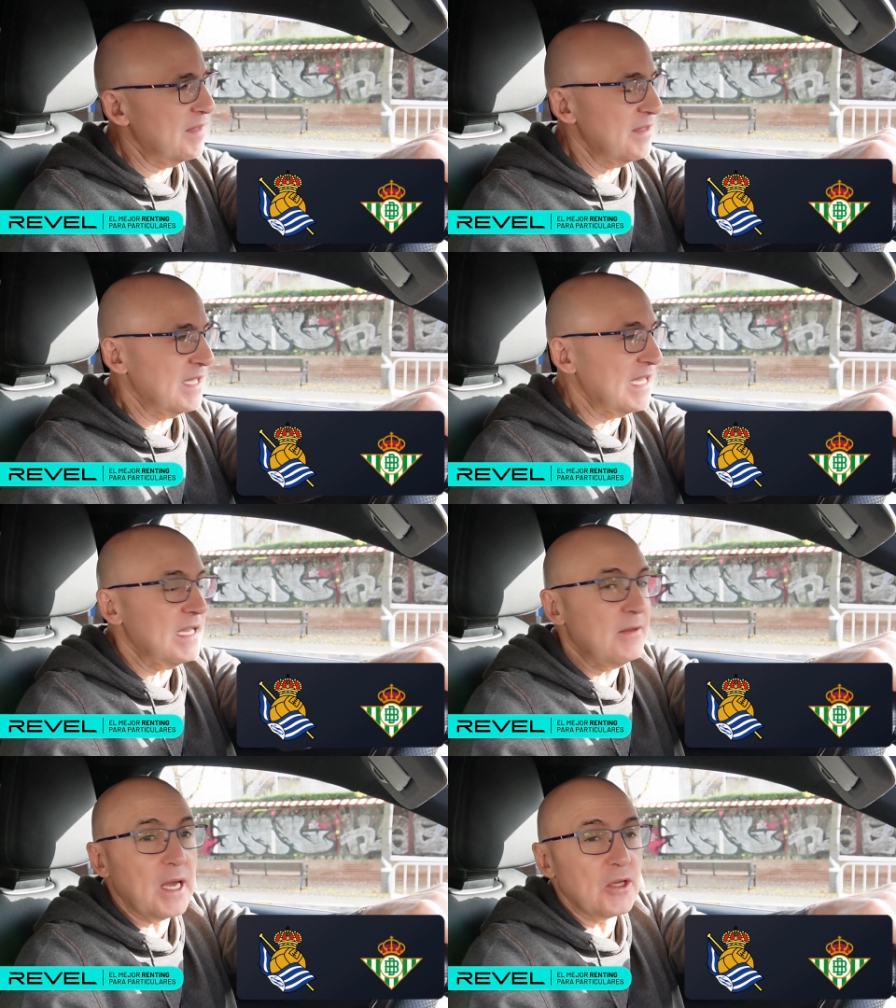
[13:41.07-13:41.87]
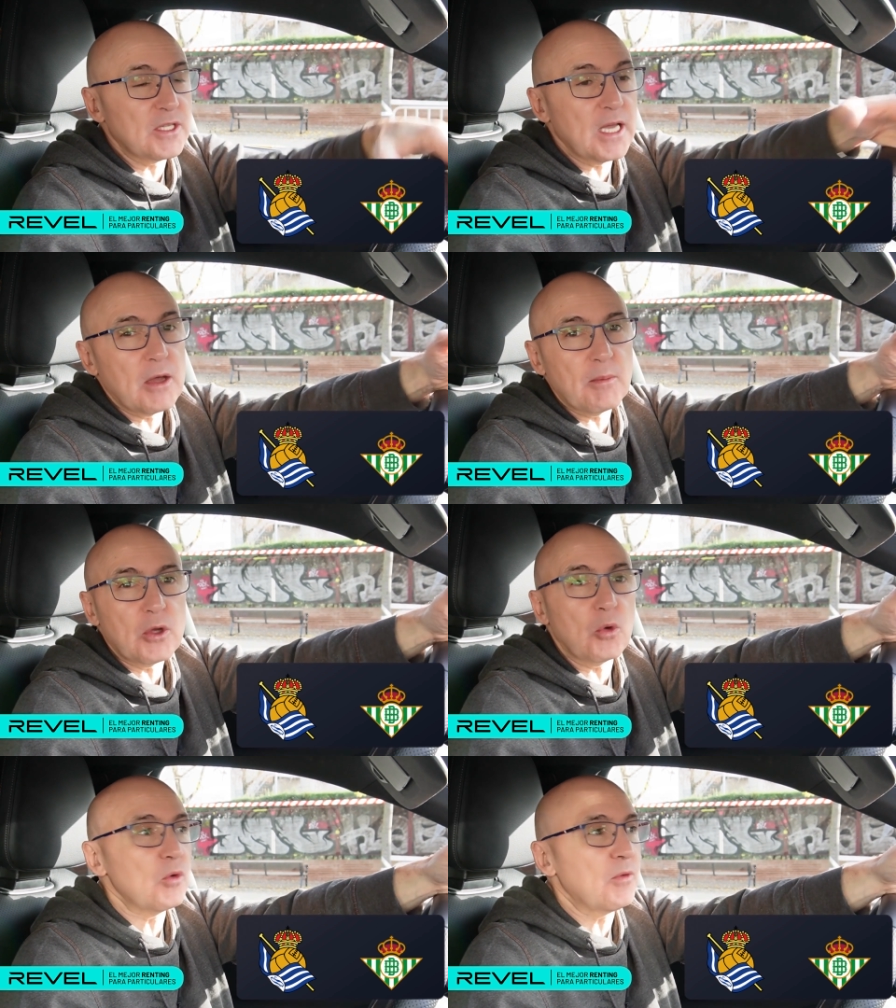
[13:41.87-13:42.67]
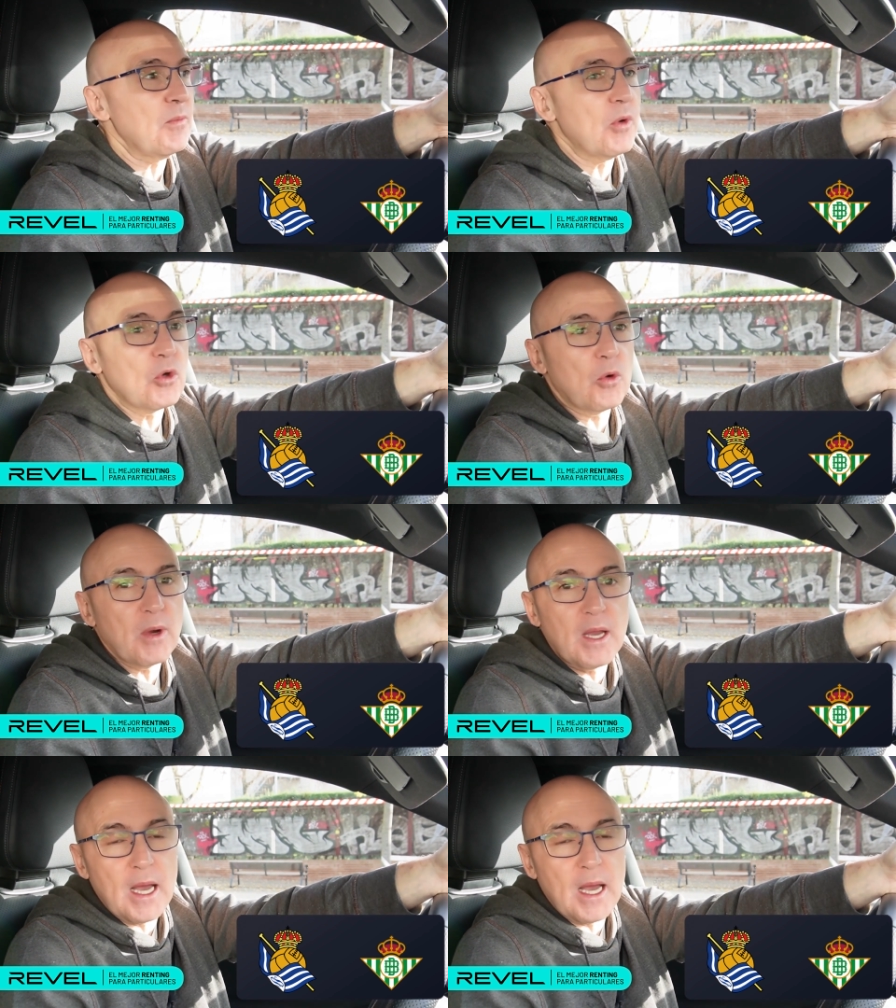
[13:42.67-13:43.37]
The next match is against Petokrup in Moldova,